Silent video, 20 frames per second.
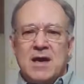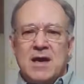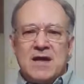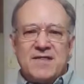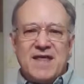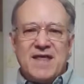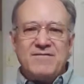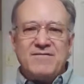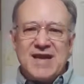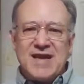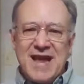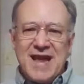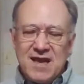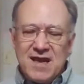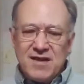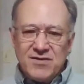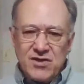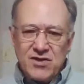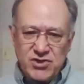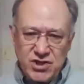They've
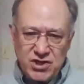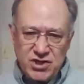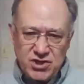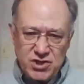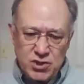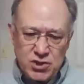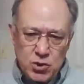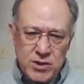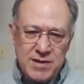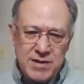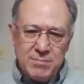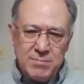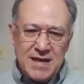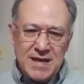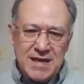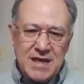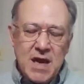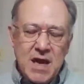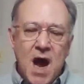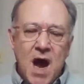taken this
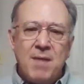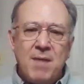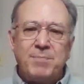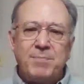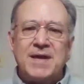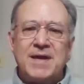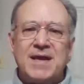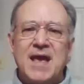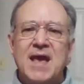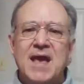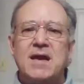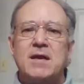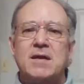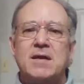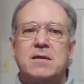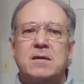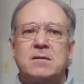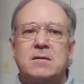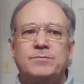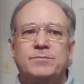extremely
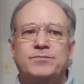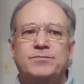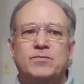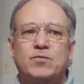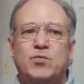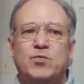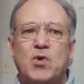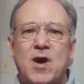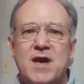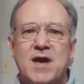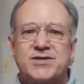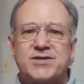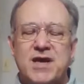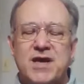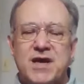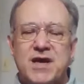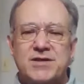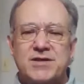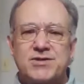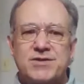complicated
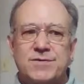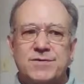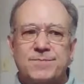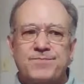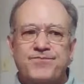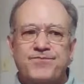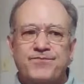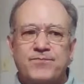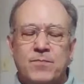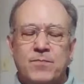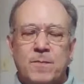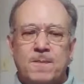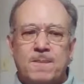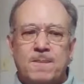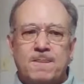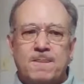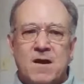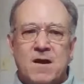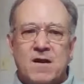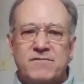process
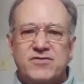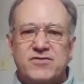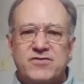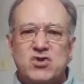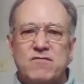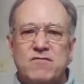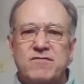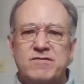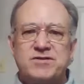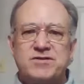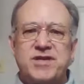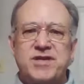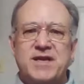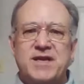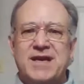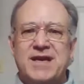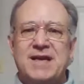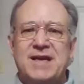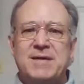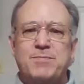of
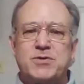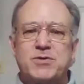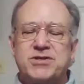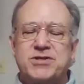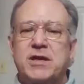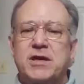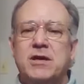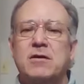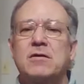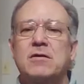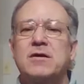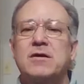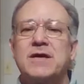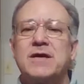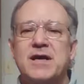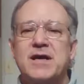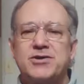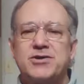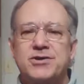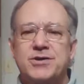servicing any particular
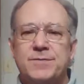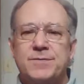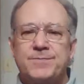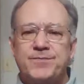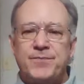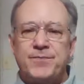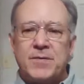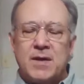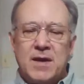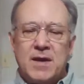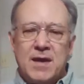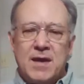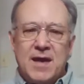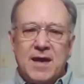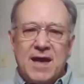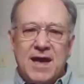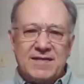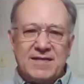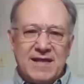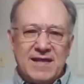niche,
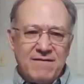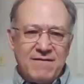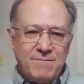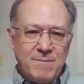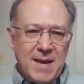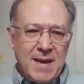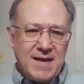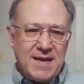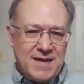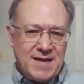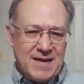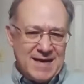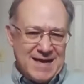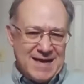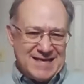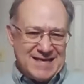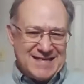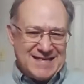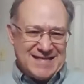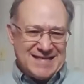and they've made it
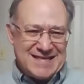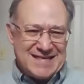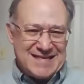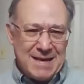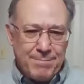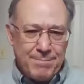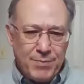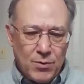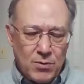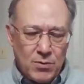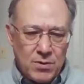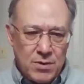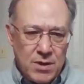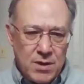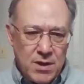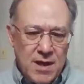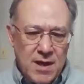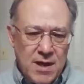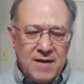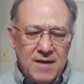simple.
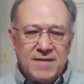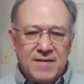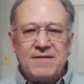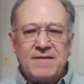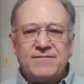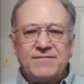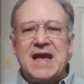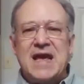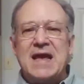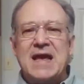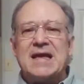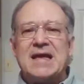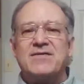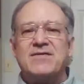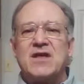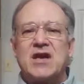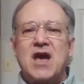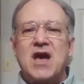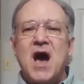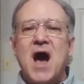They've taken
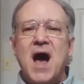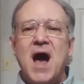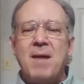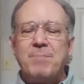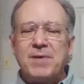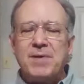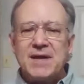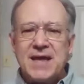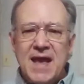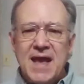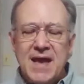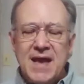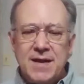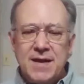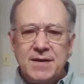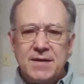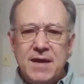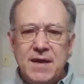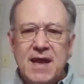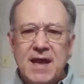the
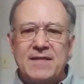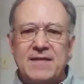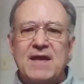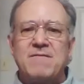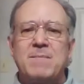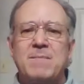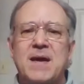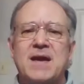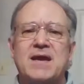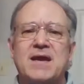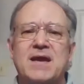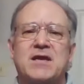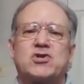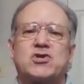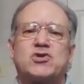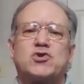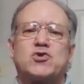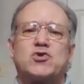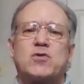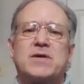complicated and they've made it
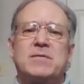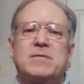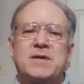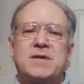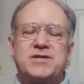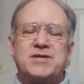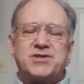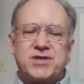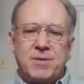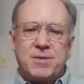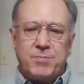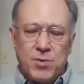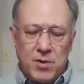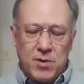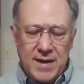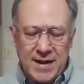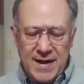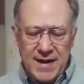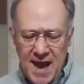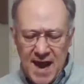extremely simple.
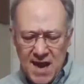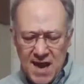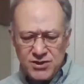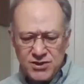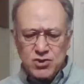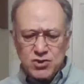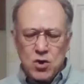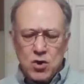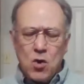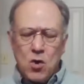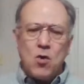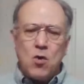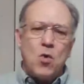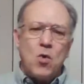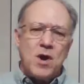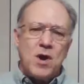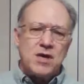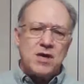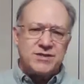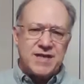And Ash's goal
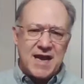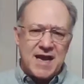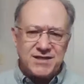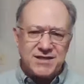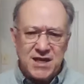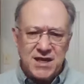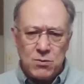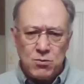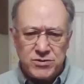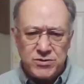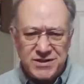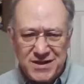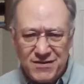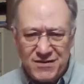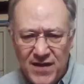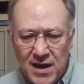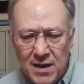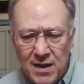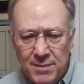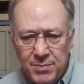was, as he was
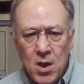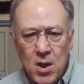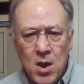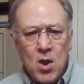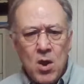developing